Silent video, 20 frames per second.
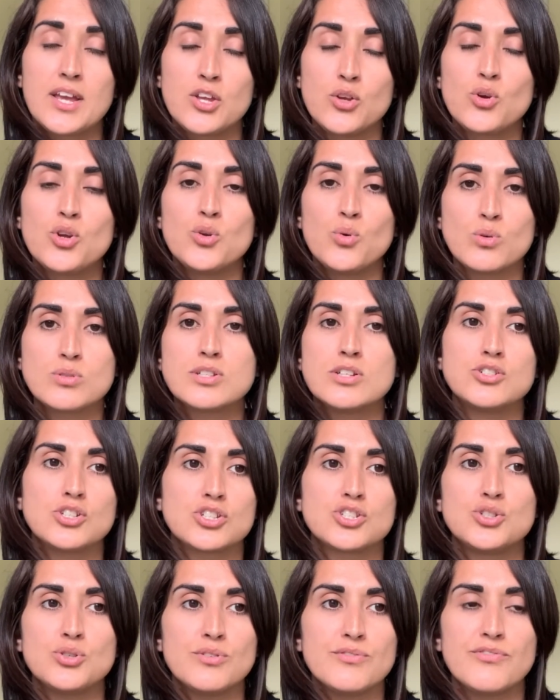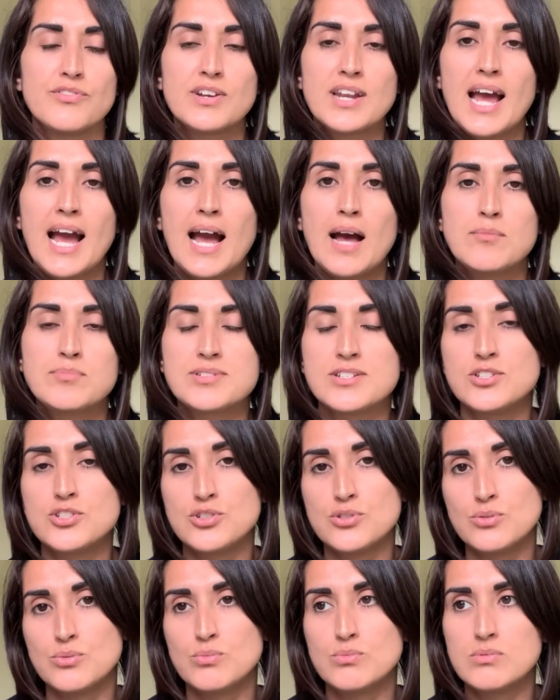you can also just do it for naps and
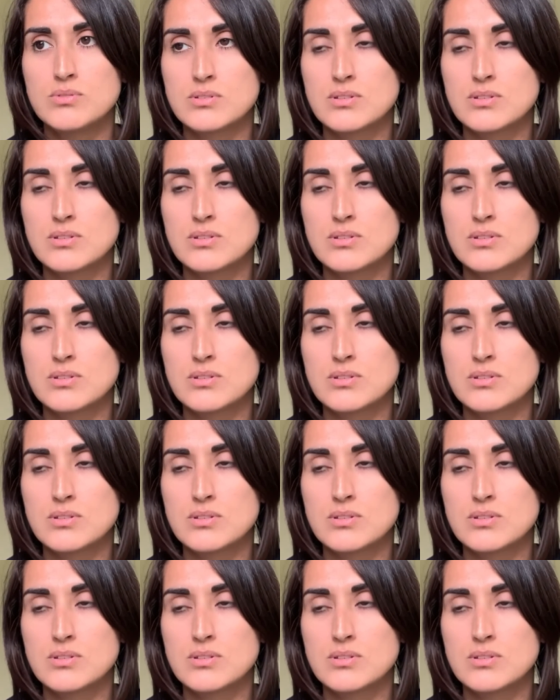do